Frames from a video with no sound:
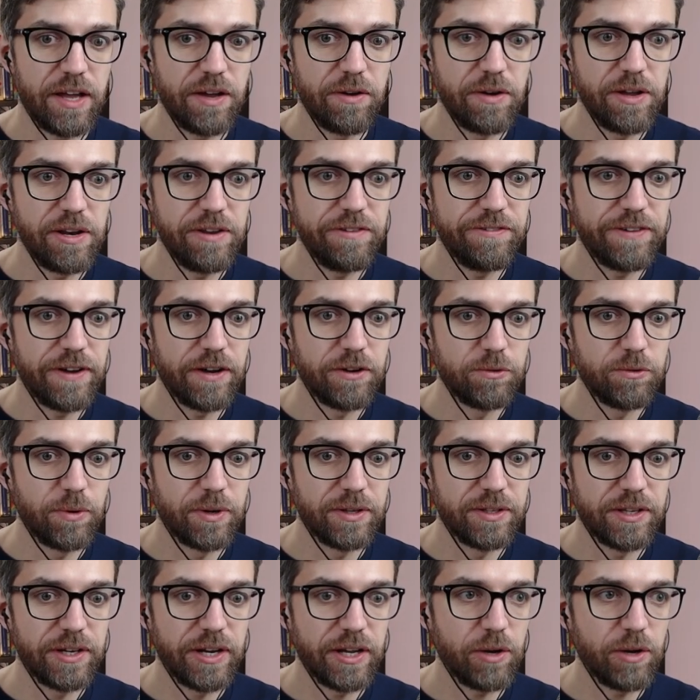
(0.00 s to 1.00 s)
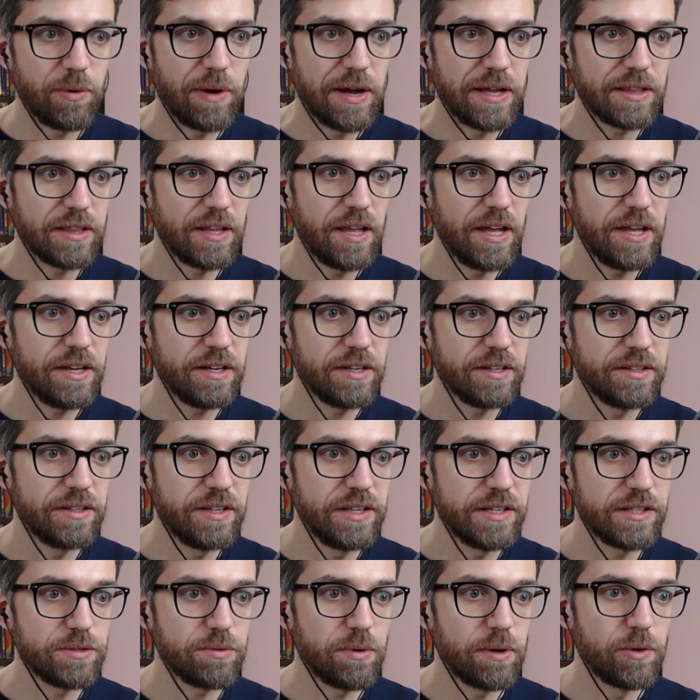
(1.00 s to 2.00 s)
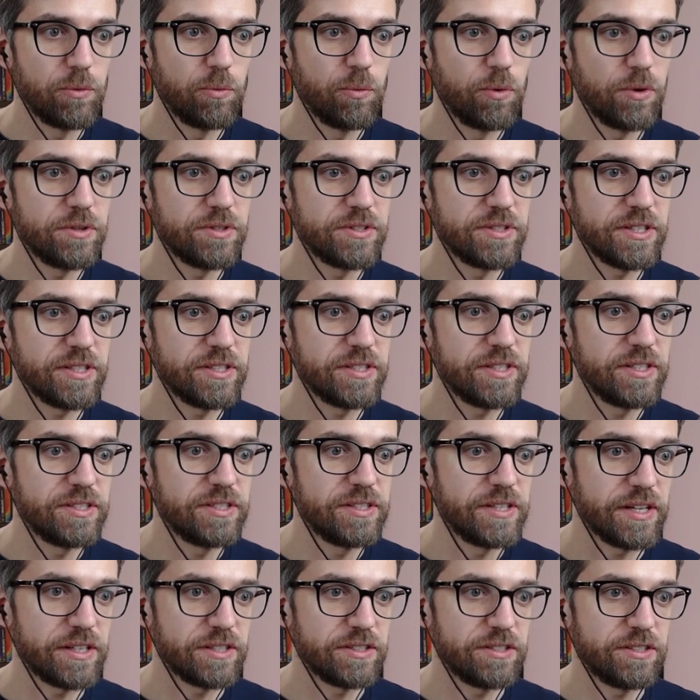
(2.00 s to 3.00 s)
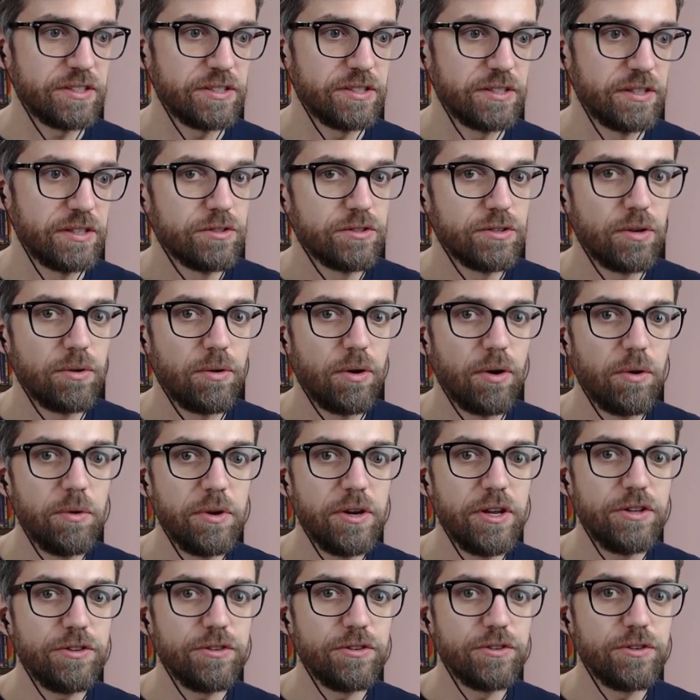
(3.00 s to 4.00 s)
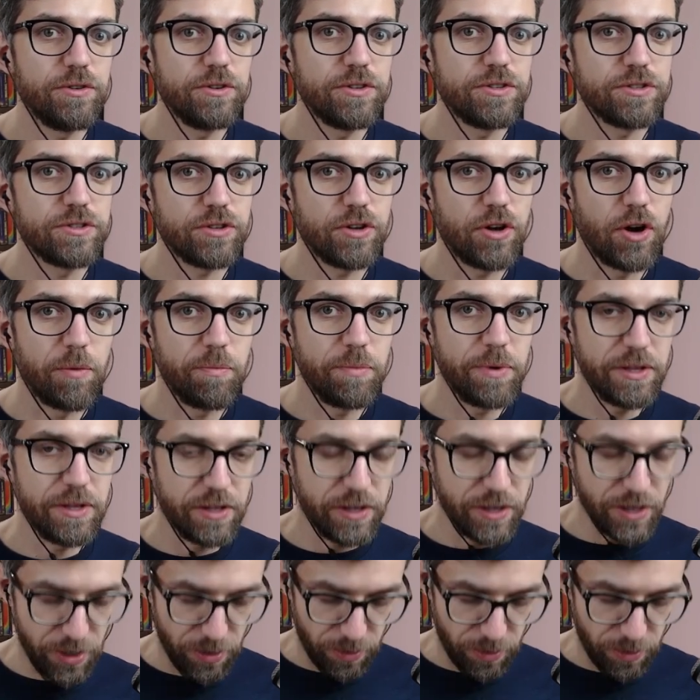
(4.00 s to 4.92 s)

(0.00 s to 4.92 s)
already found one that I quite like, this one, wood 66. So all we need to do is copy the